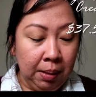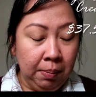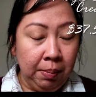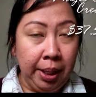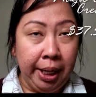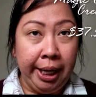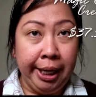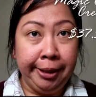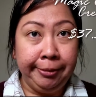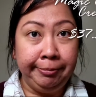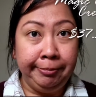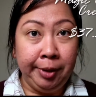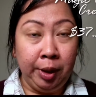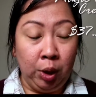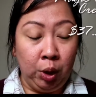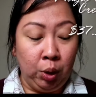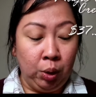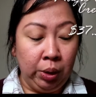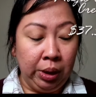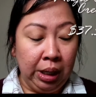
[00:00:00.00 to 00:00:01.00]
but
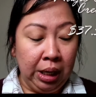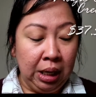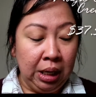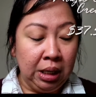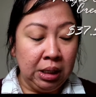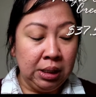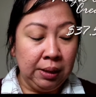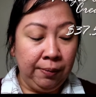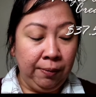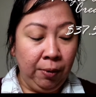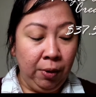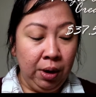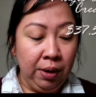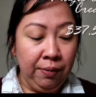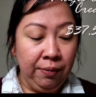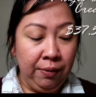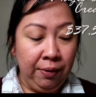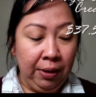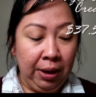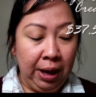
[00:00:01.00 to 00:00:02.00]
no. And it's a
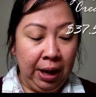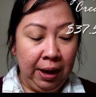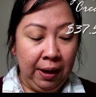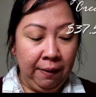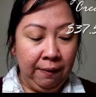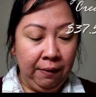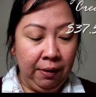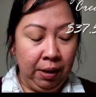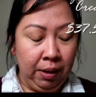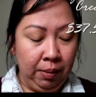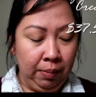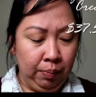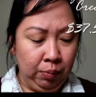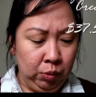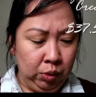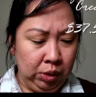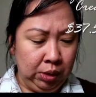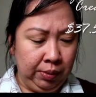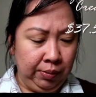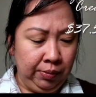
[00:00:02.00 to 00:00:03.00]
45
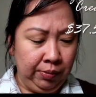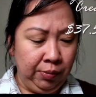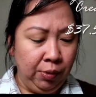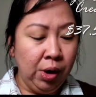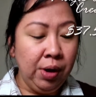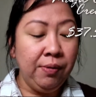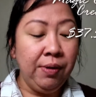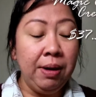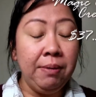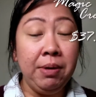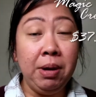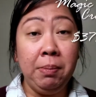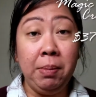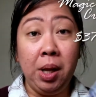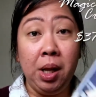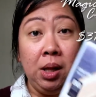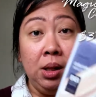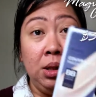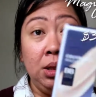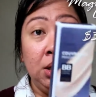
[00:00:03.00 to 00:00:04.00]

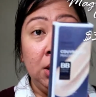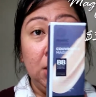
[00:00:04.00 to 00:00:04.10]
ml